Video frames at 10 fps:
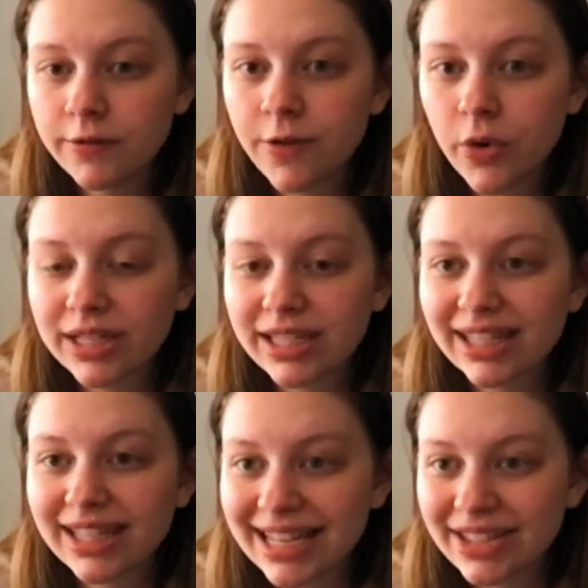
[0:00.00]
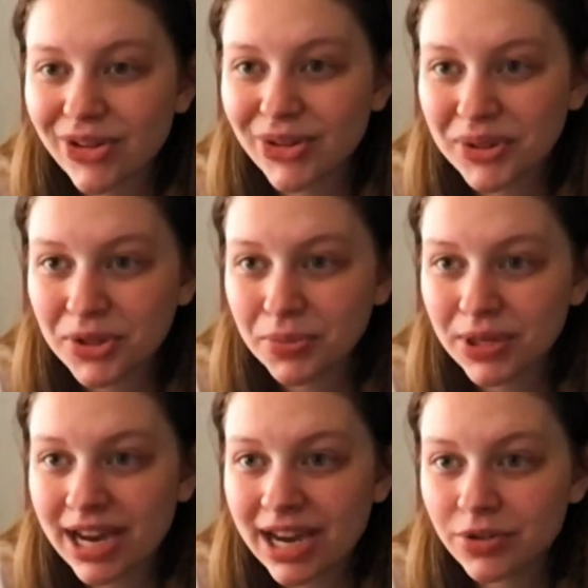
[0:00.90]
focus less on the
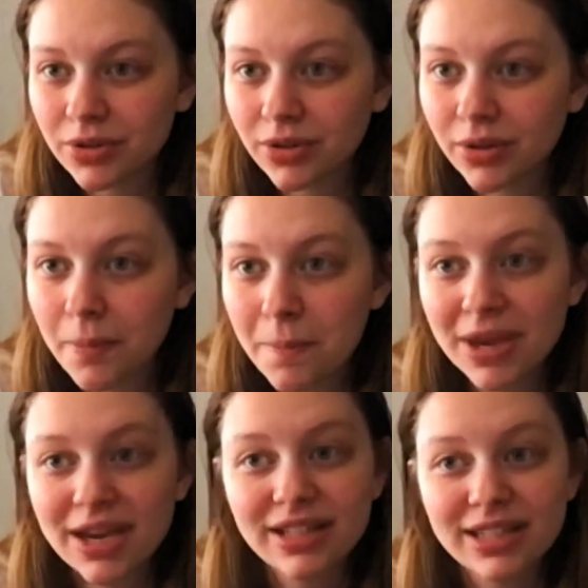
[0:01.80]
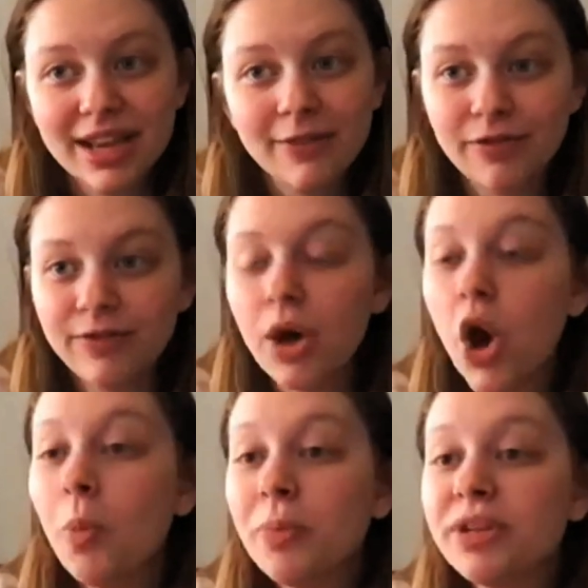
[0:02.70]
supernatural because they've
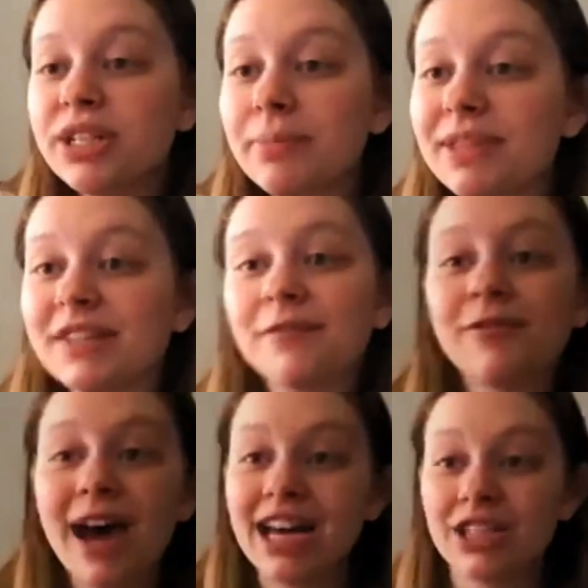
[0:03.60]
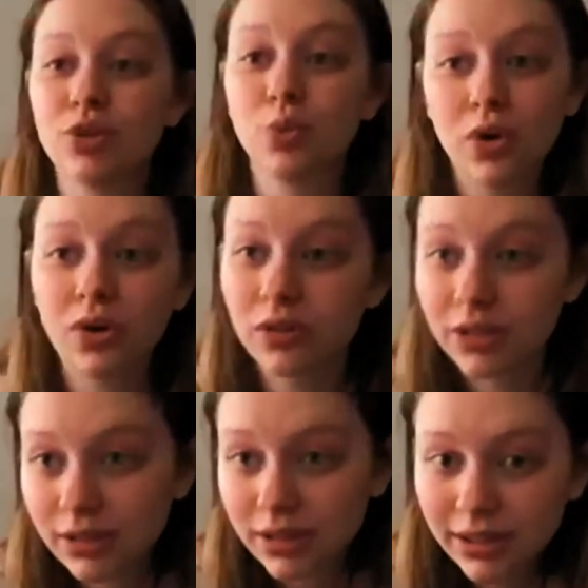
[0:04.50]
opened up this vast world.